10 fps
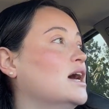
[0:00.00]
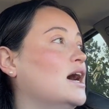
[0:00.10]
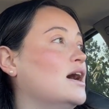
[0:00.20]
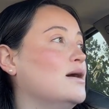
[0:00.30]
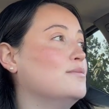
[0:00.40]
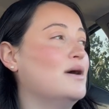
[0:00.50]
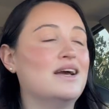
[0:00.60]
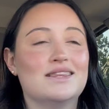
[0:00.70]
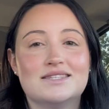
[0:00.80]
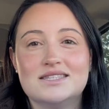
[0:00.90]
I
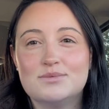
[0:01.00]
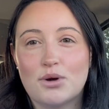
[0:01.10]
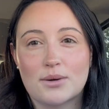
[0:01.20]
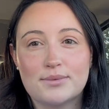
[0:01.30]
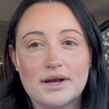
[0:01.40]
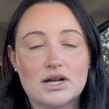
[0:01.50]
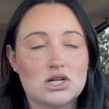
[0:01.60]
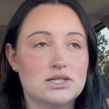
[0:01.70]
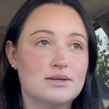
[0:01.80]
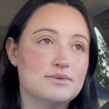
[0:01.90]
listen to Park
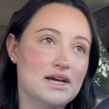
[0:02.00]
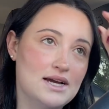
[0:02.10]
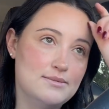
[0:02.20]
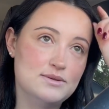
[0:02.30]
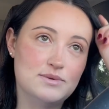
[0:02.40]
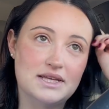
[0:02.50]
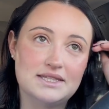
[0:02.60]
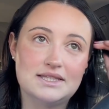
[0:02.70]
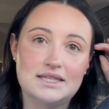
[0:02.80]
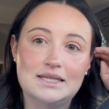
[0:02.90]
Predators sometimes, but
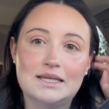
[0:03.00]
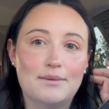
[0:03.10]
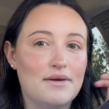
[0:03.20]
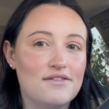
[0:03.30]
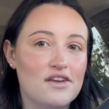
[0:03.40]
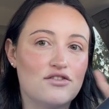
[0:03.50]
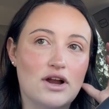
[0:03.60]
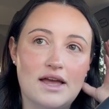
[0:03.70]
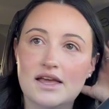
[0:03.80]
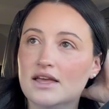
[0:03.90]
that's not my
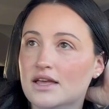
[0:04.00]
favorite.